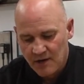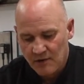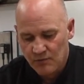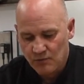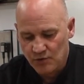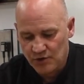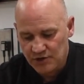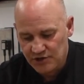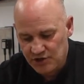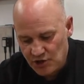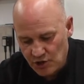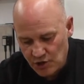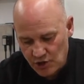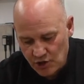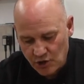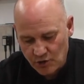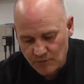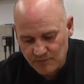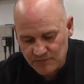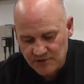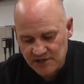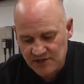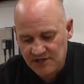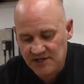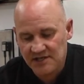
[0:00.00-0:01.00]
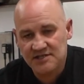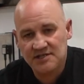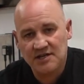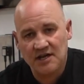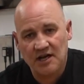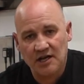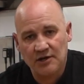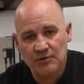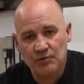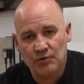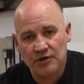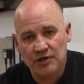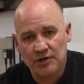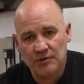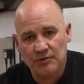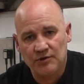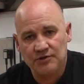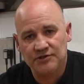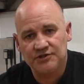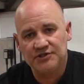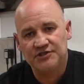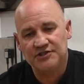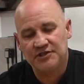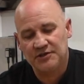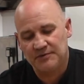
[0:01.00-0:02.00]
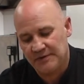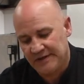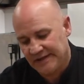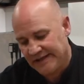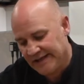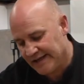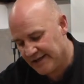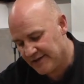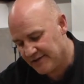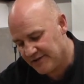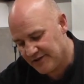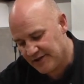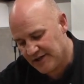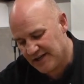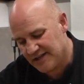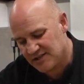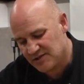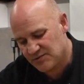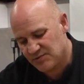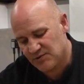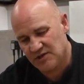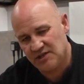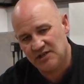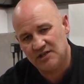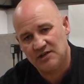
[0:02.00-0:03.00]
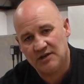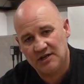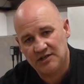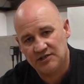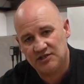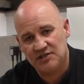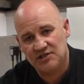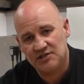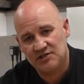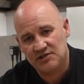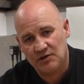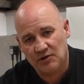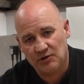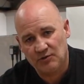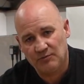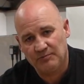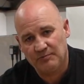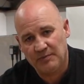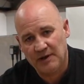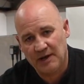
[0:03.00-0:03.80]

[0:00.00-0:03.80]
When you come to decide what you want to do with it, that's when you add your salt and